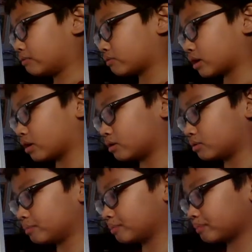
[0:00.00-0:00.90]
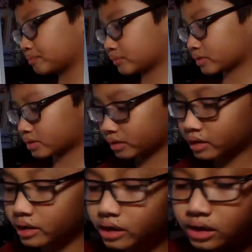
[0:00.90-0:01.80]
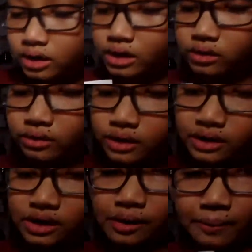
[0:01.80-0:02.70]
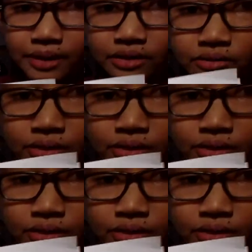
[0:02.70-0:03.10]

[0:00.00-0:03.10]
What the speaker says: row. So we're going to skip this row